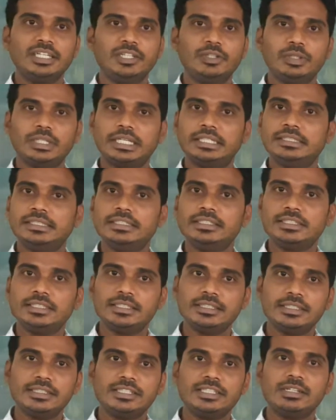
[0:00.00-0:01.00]
you can teach
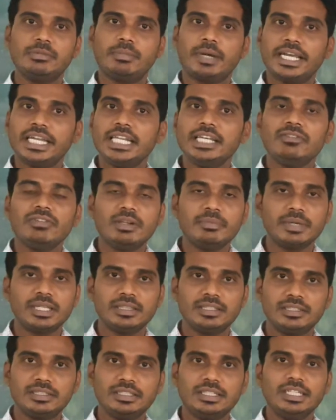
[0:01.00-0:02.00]
English in bilingual
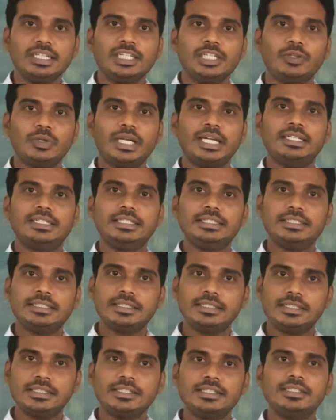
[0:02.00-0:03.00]
method, you can teach
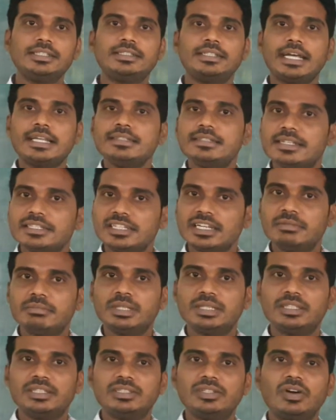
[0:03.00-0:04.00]
English in translation
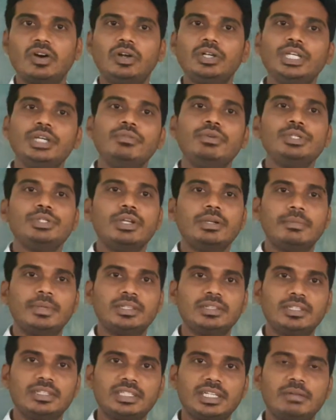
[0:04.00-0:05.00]
method, audio visual
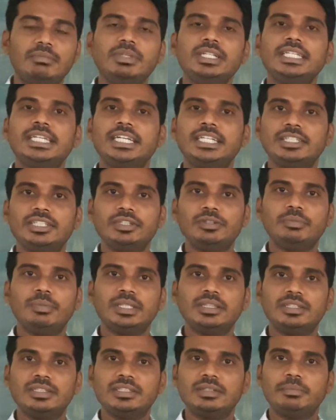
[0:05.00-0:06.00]
method, communicative
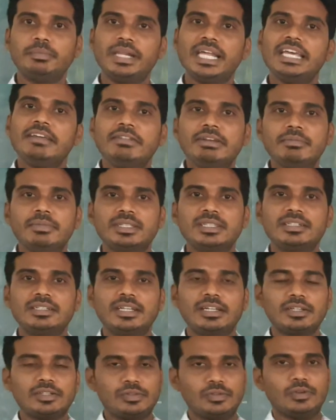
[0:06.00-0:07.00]
method, playway method.
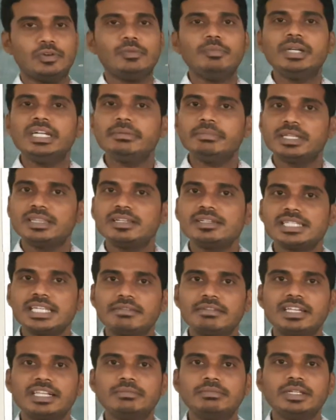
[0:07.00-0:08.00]
There are so many methods
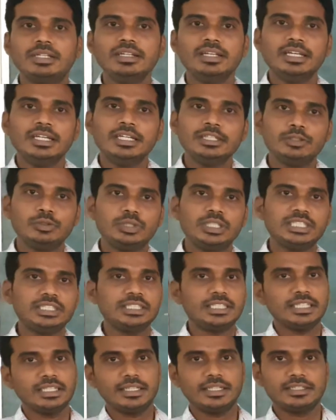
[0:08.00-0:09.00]
available to teach
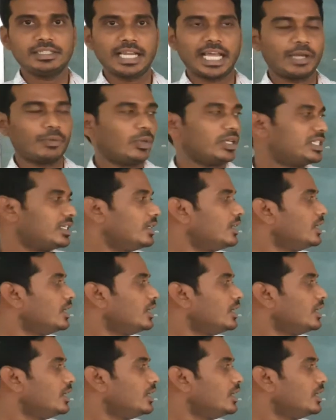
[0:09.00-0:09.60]
English language.